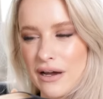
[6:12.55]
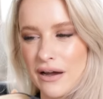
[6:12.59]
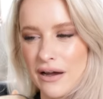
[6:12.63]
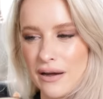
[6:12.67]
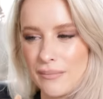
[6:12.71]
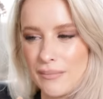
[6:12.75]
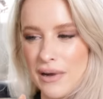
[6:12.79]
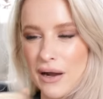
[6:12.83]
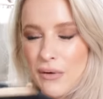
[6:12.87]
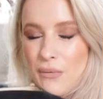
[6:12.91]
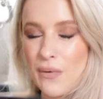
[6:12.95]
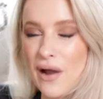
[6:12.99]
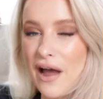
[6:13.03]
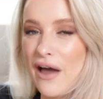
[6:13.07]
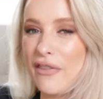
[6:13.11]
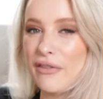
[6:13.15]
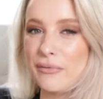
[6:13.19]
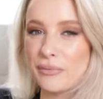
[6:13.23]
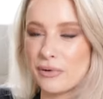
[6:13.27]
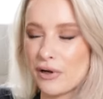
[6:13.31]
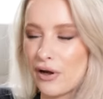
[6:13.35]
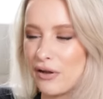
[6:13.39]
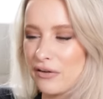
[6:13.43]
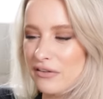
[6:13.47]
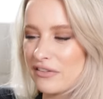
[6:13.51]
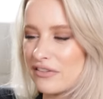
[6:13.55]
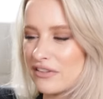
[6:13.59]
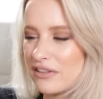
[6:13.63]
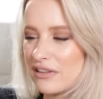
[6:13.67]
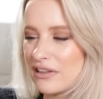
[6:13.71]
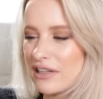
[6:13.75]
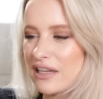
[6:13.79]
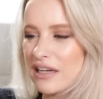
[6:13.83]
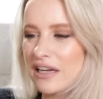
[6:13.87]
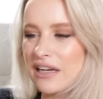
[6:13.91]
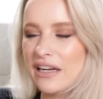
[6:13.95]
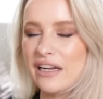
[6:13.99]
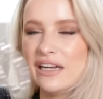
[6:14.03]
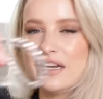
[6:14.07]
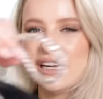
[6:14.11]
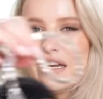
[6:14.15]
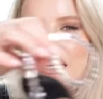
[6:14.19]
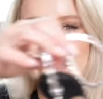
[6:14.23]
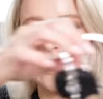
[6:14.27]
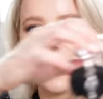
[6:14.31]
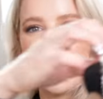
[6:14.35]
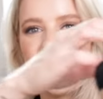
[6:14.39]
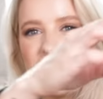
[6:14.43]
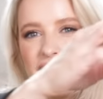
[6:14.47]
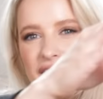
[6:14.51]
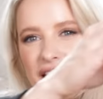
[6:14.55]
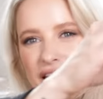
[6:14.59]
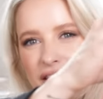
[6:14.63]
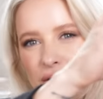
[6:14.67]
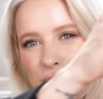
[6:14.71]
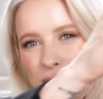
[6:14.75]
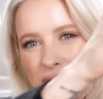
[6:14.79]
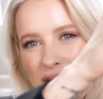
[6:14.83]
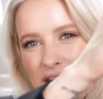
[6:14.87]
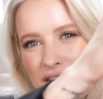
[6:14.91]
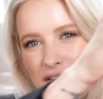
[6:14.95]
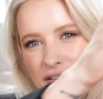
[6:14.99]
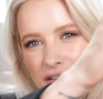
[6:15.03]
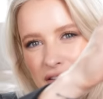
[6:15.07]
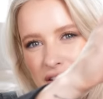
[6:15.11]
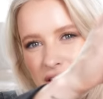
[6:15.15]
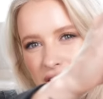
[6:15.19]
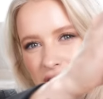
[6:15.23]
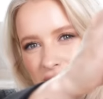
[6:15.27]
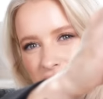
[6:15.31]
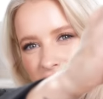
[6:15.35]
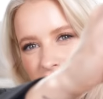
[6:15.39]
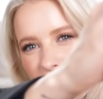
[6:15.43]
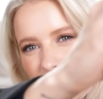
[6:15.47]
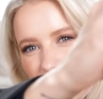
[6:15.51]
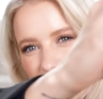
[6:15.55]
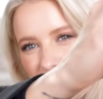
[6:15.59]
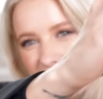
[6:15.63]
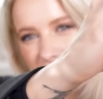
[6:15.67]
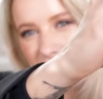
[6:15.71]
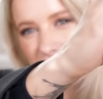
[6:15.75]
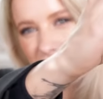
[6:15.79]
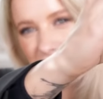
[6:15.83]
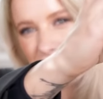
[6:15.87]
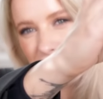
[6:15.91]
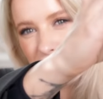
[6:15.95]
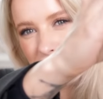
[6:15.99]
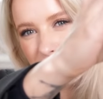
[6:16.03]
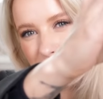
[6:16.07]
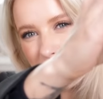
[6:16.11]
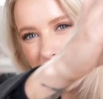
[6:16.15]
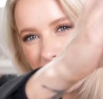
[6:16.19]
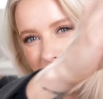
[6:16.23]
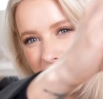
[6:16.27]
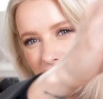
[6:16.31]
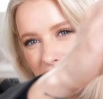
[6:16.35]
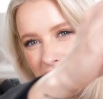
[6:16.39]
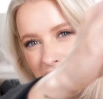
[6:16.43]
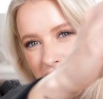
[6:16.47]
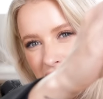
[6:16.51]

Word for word: Um, I wear them constantly, and the way that the crystal's got the back of the